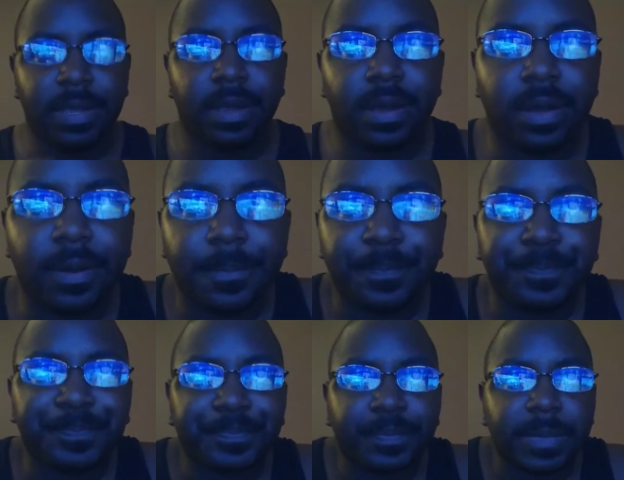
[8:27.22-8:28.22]
I'm
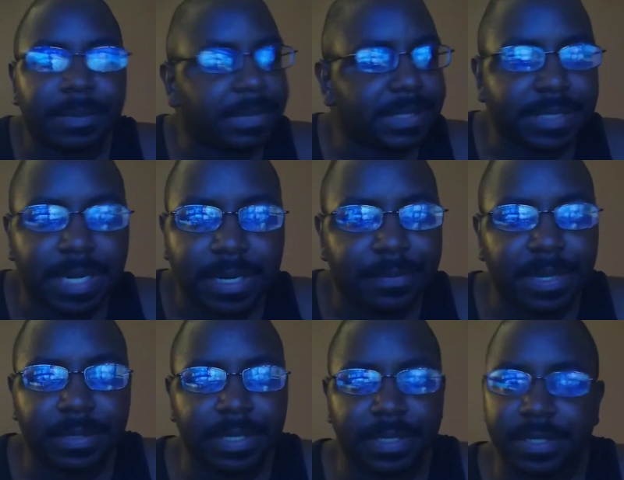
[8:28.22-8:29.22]
not talking
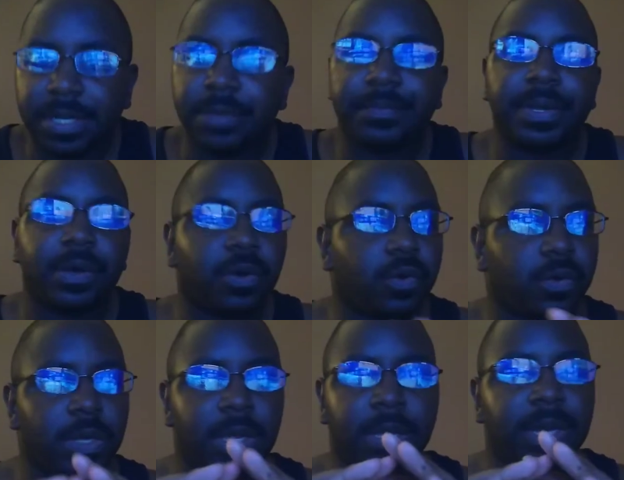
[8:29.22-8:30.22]
about like
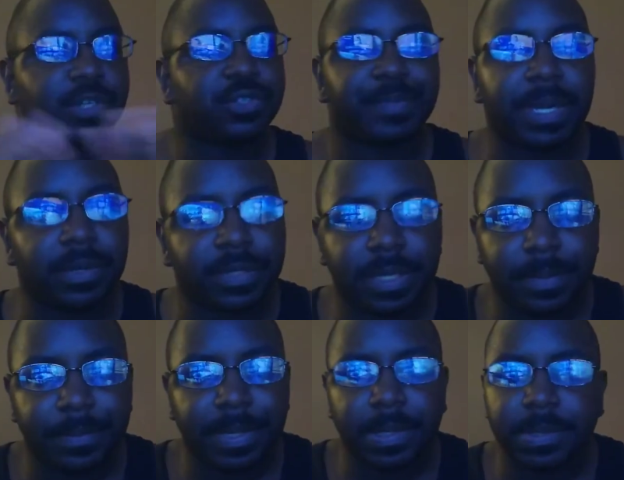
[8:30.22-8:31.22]
100-pound
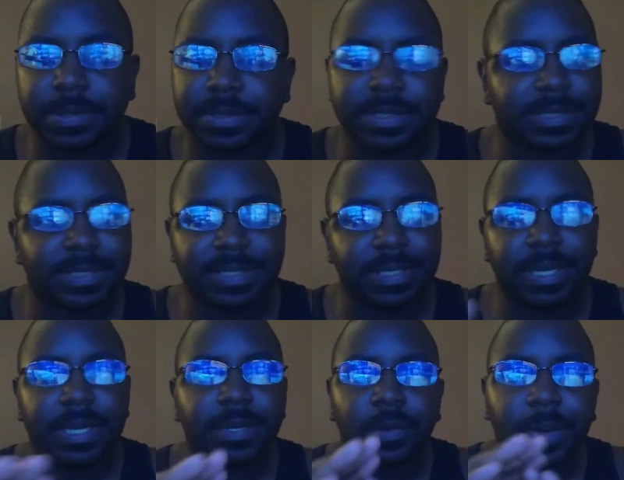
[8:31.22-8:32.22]
dumbbells, because there
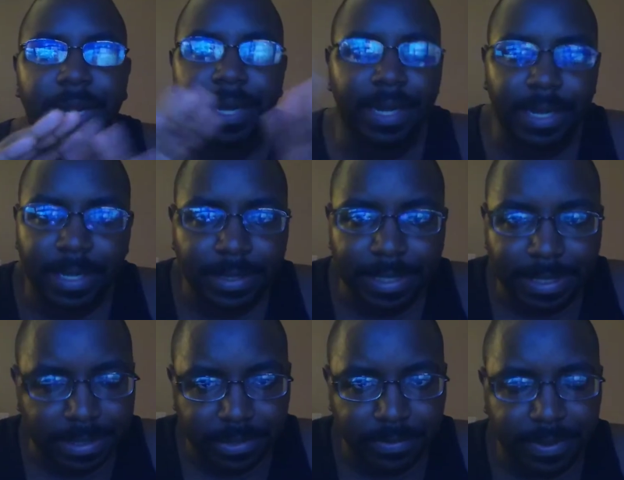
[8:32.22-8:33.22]
ain't no way in hell I
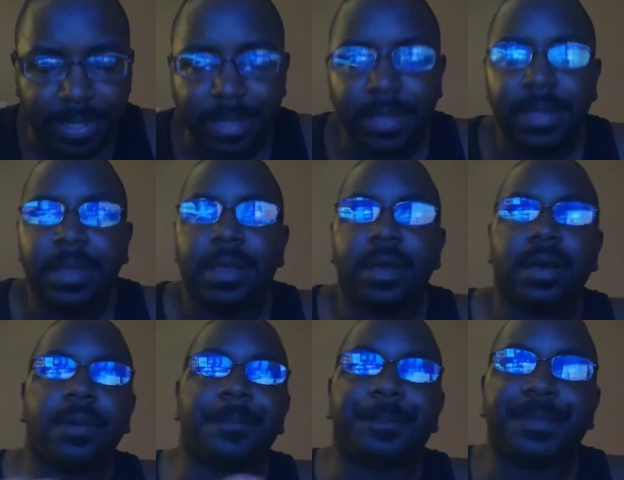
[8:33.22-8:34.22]
could do that.
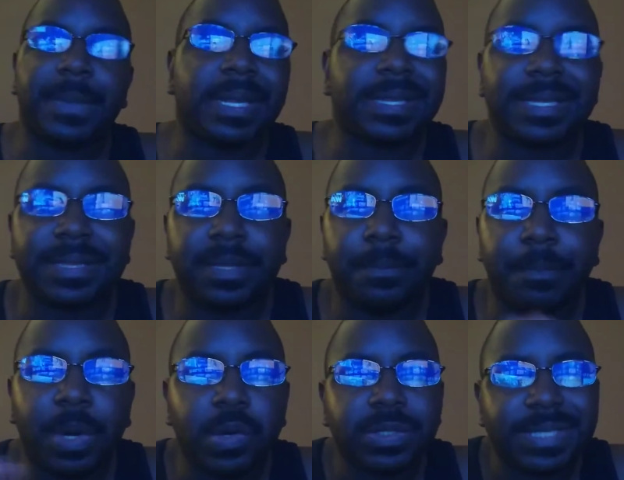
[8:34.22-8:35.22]
I think the
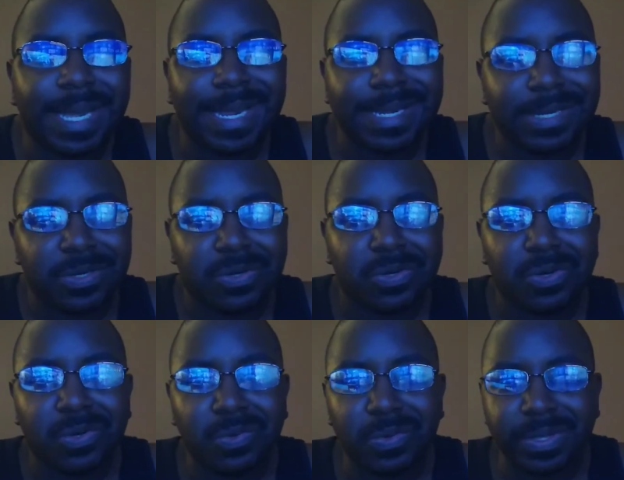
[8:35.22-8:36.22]
most I can
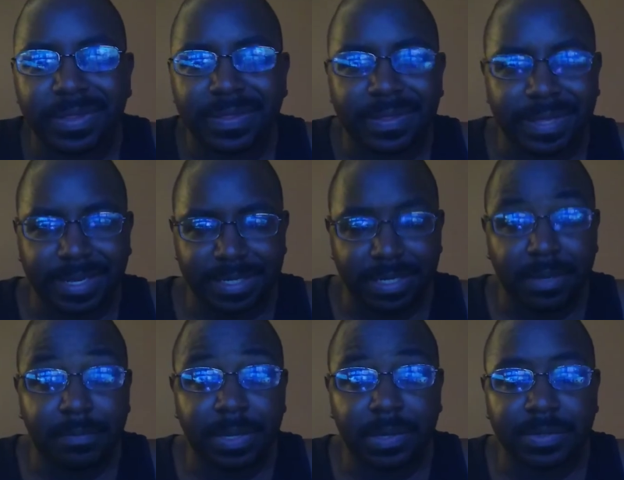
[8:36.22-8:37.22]
curl with like
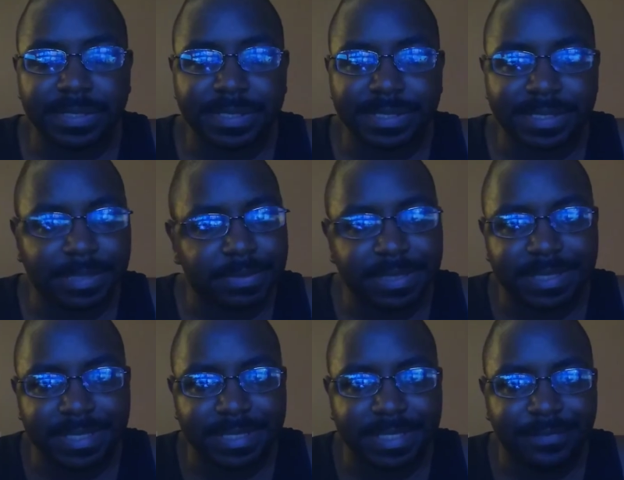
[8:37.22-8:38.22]
dumbbells is up to
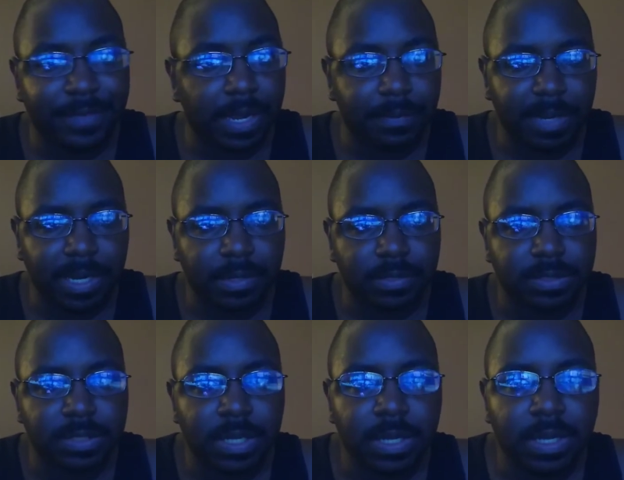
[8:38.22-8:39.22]
65 pounds.
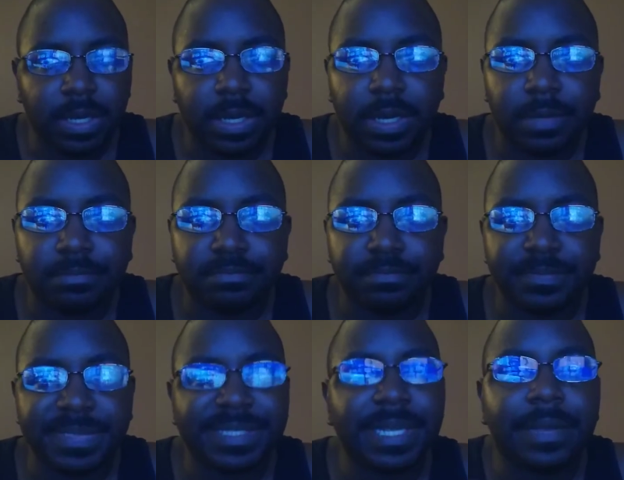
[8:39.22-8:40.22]

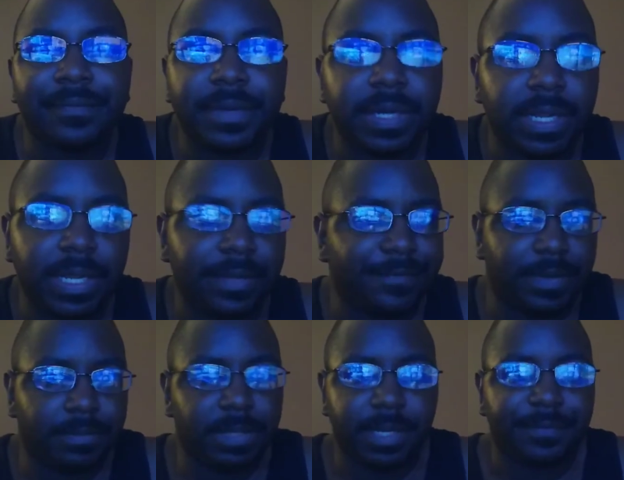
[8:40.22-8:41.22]
70 if
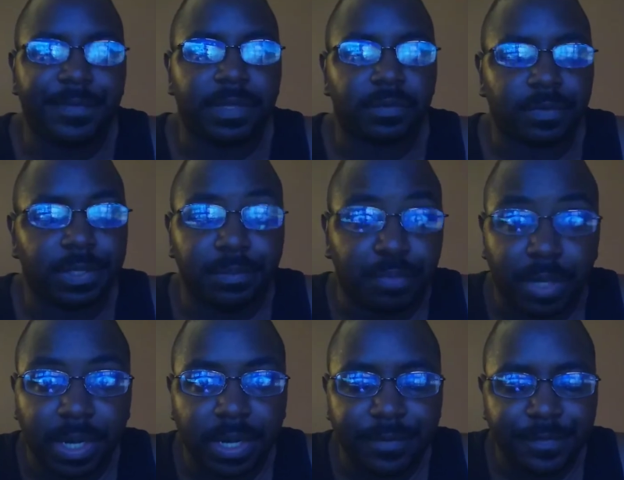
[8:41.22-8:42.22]
I'm like feeling really
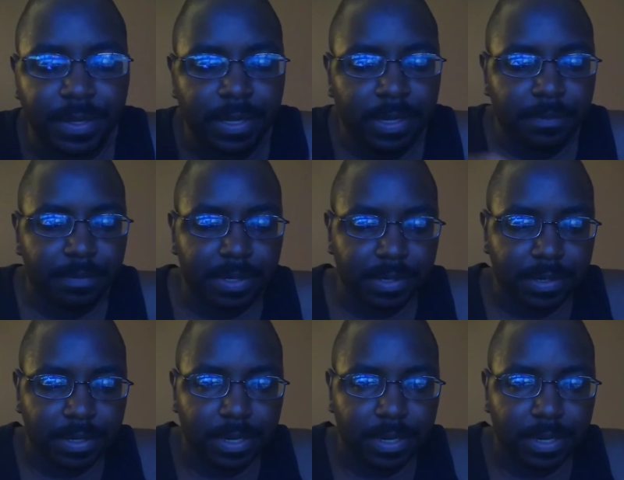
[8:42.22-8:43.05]
brave. But